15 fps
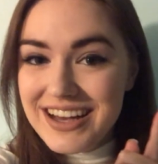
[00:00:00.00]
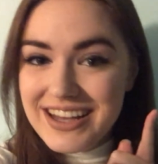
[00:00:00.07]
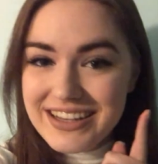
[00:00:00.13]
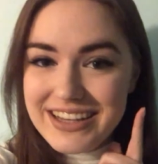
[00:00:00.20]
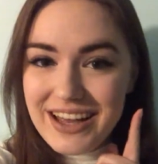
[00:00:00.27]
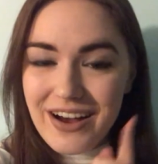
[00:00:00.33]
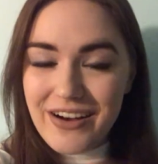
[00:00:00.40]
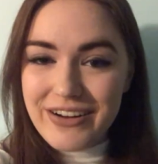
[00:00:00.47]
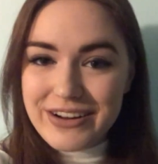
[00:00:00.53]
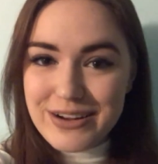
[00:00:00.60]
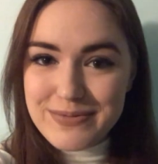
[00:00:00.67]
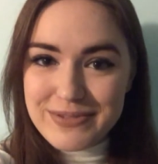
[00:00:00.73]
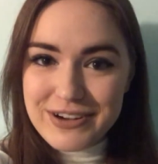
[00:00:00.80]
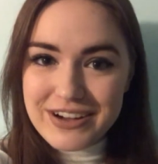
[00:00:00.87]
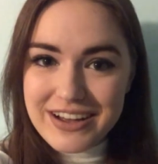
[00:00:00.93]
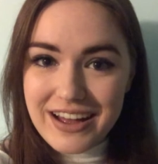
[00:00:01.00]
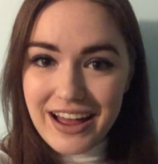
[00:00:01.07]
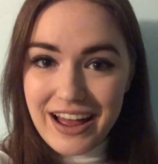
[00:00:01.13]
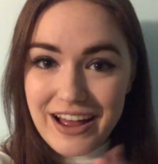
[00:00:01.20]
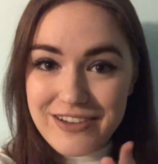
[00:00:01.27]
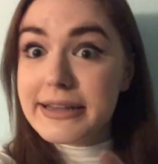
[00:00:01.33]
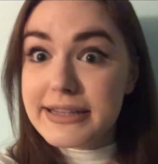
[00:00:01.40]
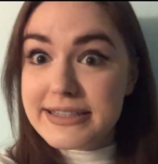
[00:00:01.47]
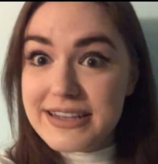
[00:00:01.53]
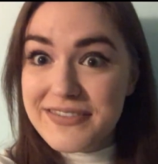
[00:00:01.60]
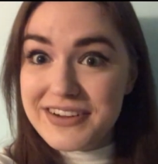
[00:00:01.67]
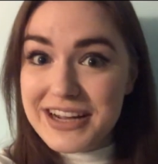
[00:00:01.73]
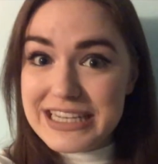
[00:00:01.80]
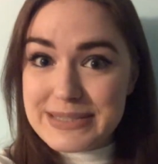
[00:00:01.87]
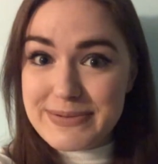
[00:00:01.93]
the audiobook of The
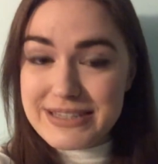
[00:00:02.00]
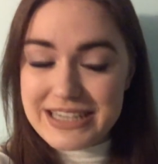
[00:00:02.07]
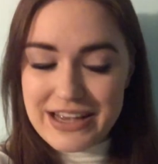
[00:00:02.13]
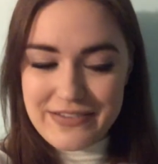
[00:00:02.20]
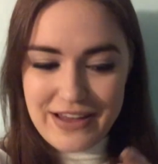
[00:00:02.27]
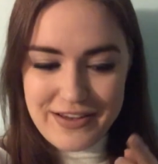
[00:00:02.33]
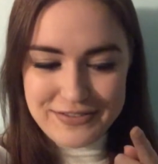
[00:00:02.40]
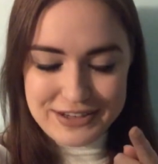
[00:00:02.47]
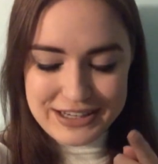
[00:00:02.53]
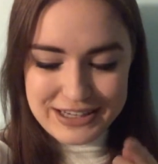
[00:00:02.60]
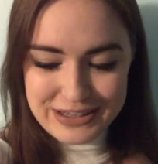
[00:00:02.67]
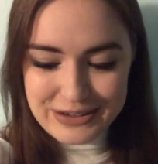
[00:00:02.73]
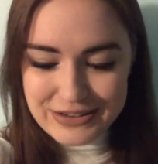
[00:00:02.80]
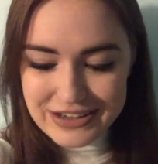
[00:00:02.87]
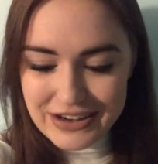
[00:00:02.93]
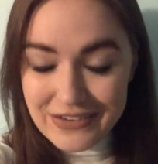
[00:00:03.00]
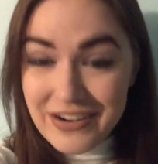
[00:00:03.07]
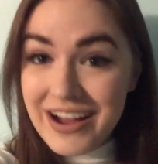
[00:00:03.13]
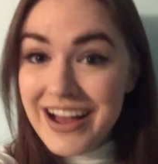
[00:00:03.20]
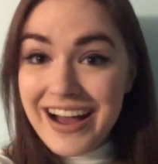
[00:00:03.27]
Seven Husbands of Evelyn Hugo.